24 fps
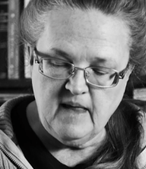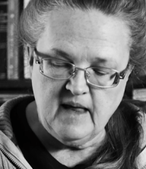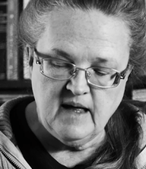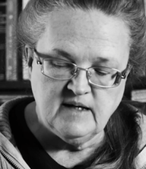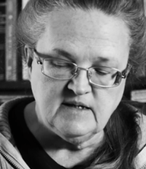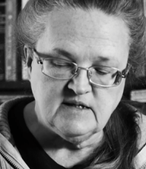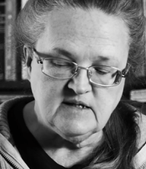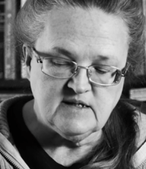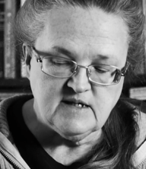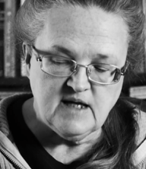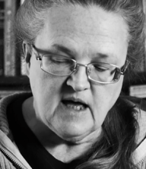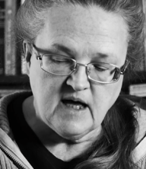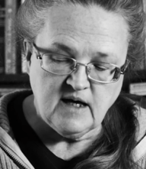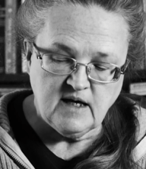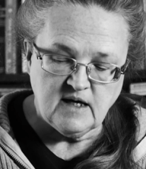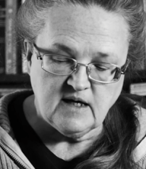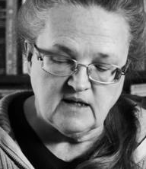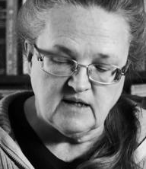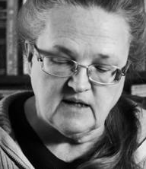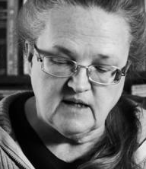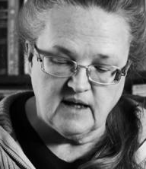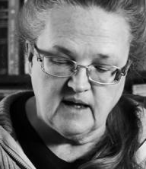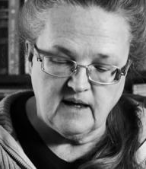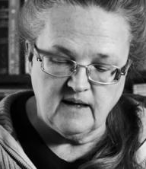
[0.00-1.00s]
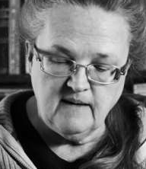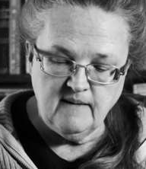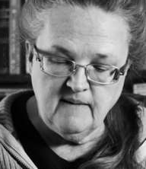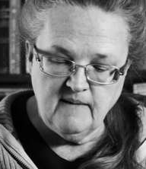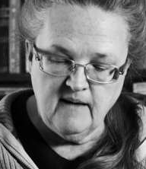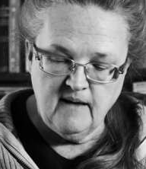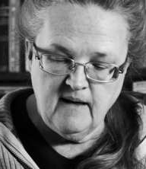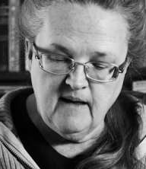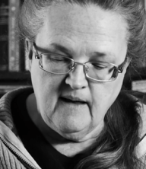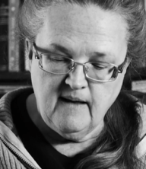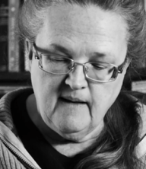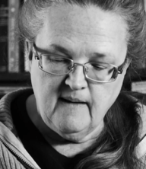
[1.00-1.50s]
And secondly,
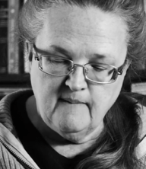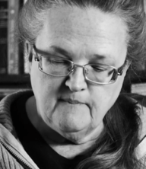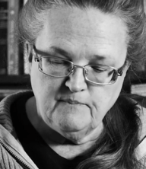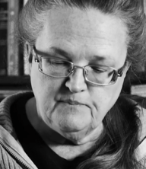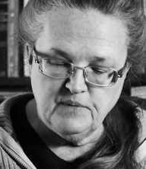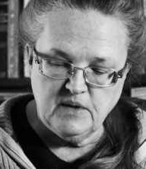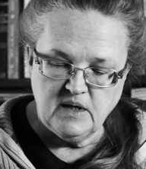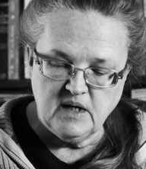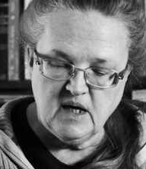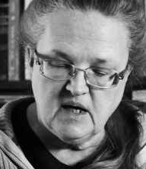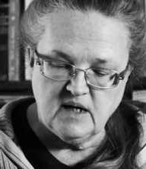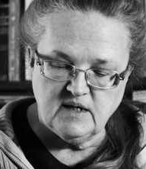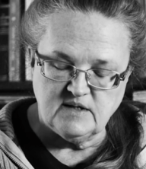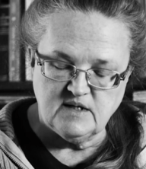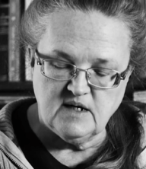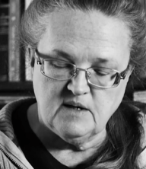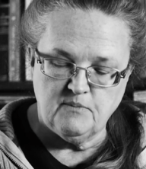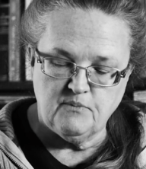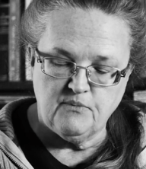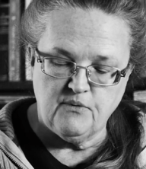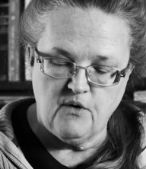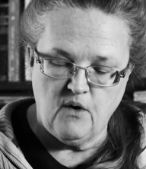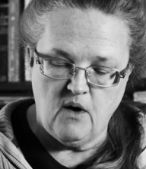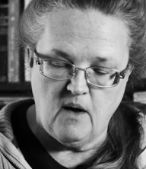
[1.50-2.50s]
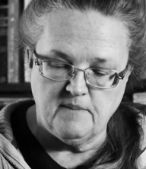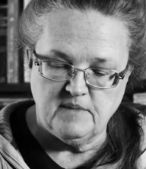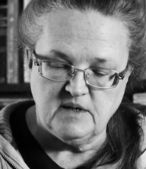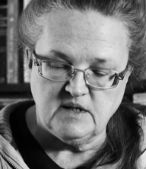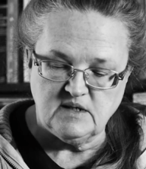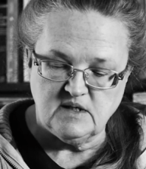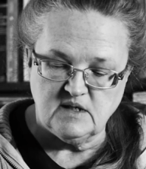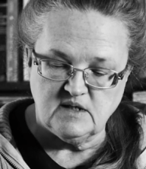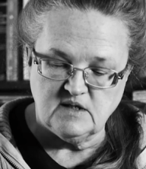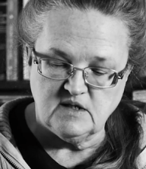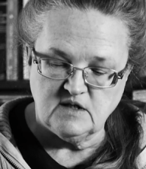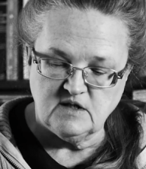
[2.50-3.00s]
because it
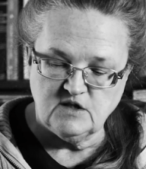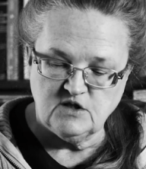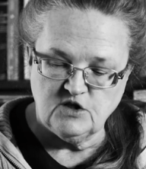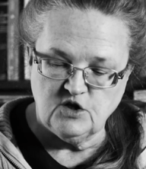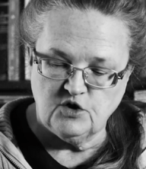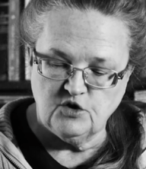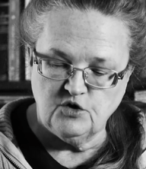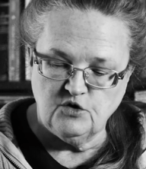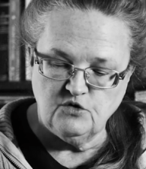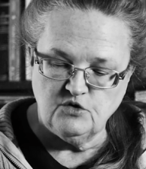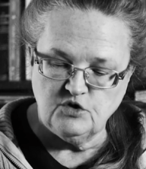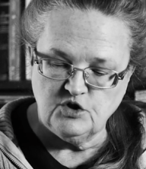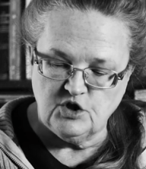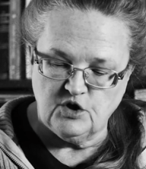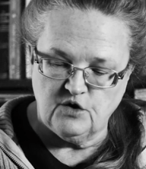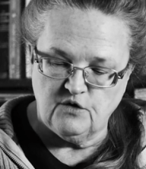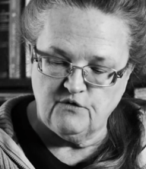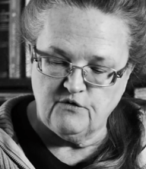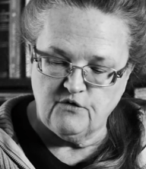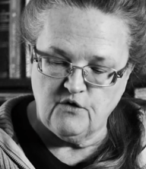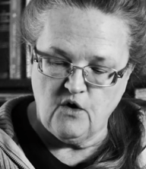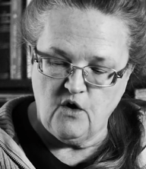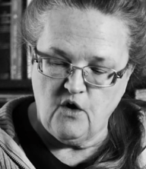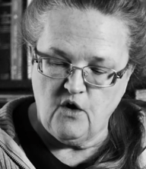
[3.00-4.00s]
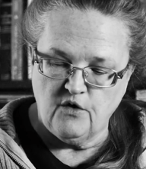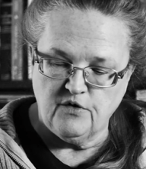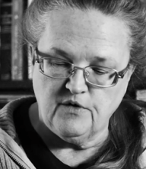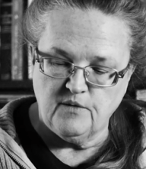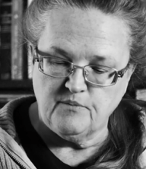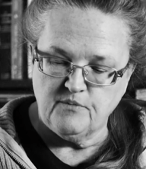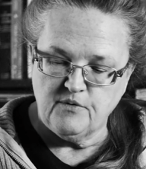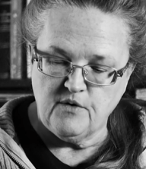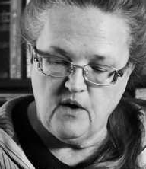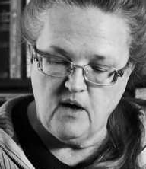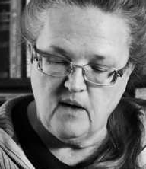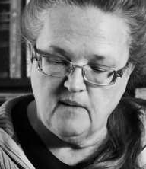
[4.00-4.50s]
promises a solution for all the
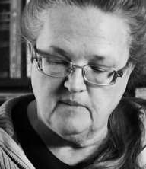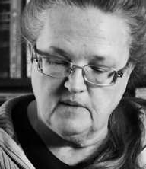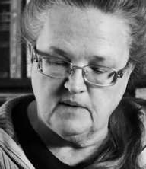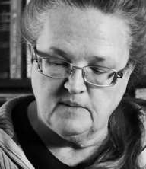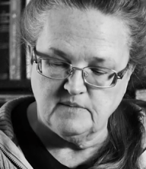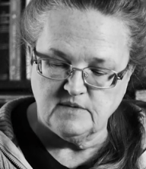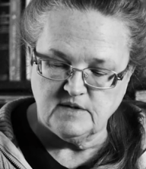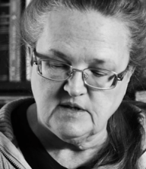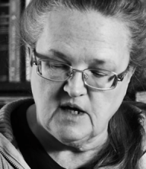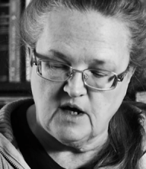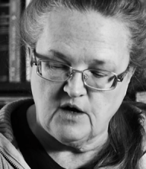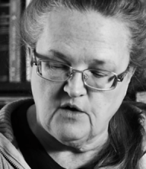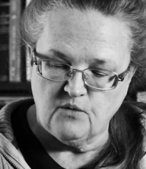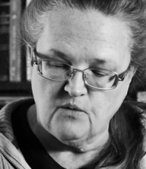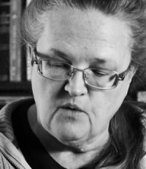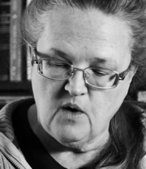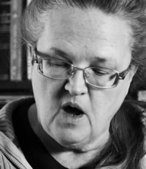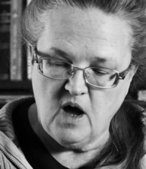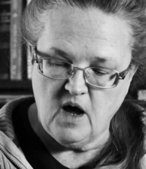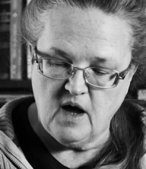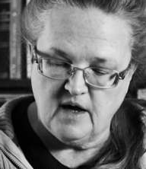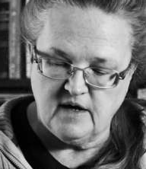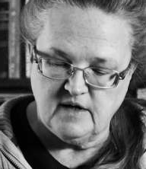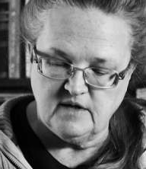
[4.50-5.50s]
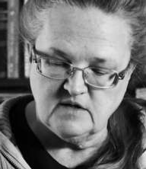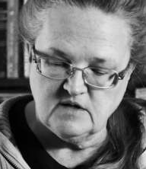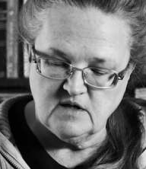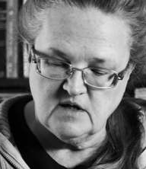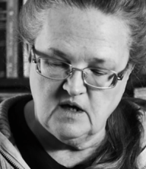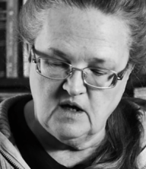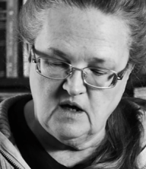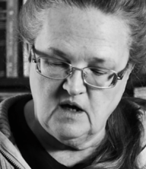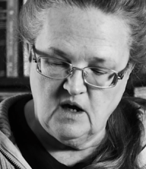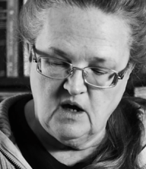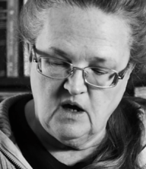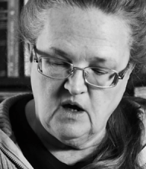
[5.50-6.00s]
problems that arise,
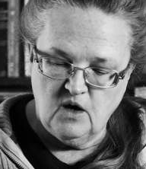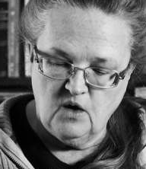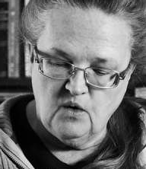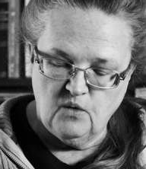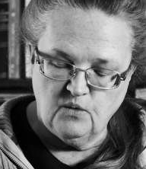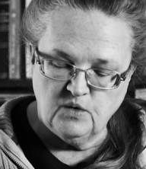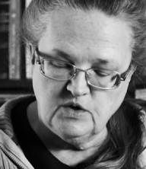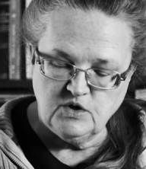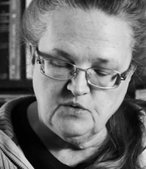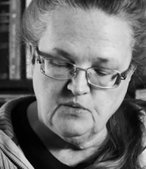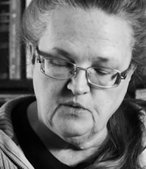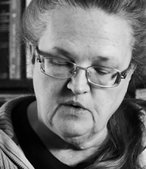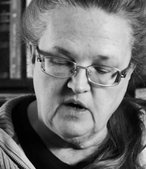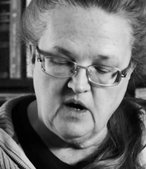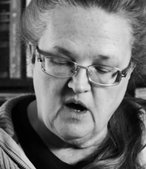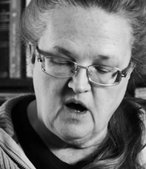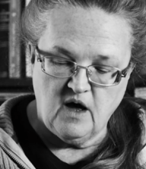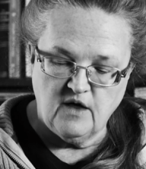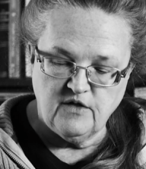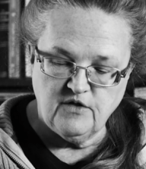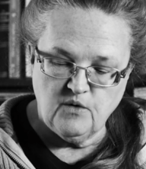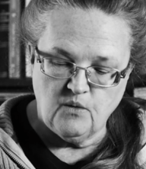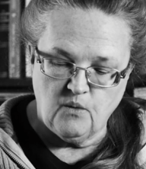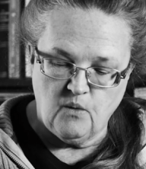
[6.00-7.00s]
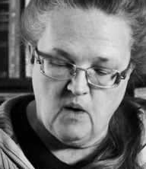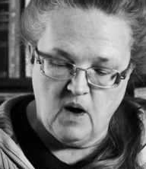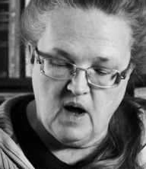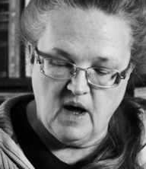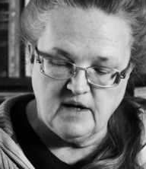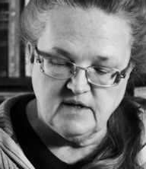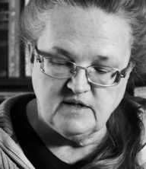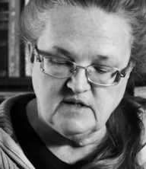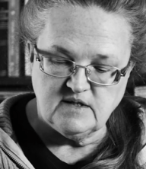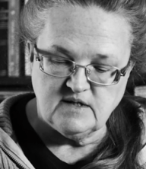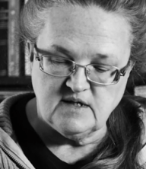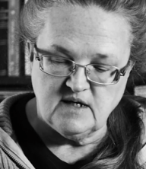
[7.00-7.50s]
which would
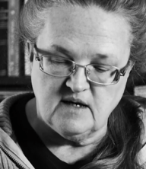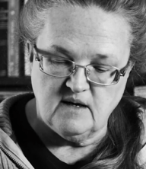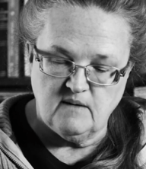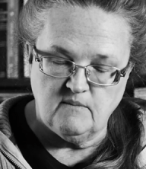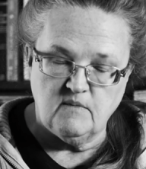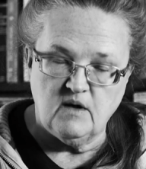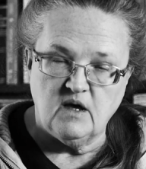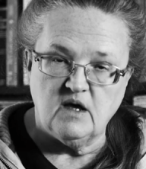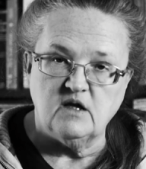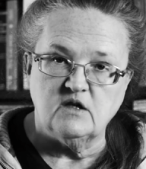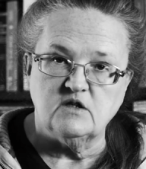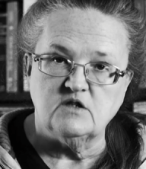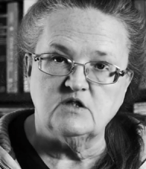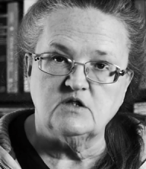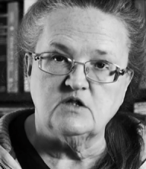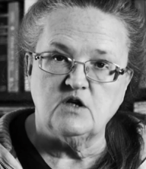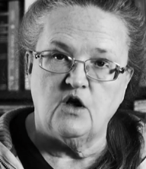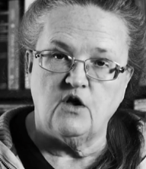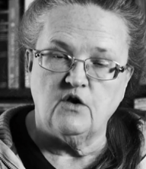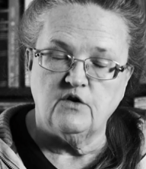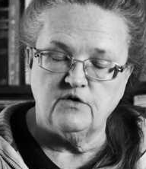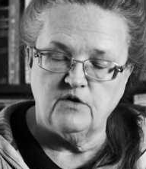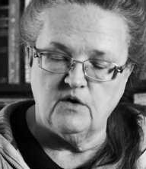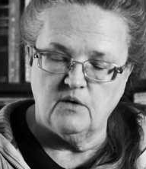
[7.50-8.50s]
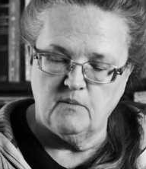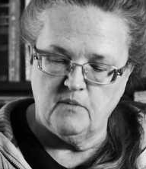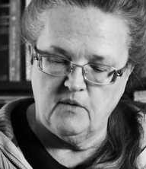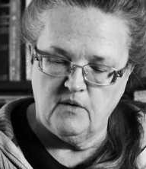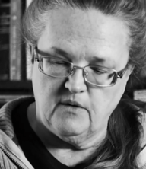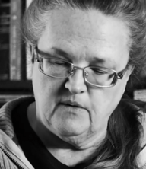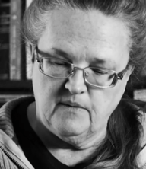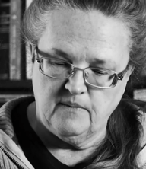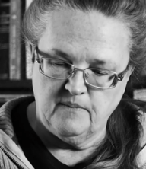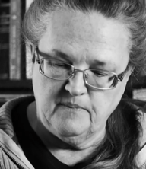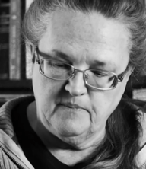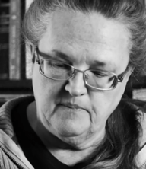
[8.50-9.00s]
otherwise seem
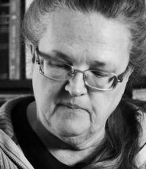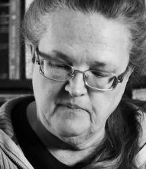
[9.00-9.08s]
insoluble.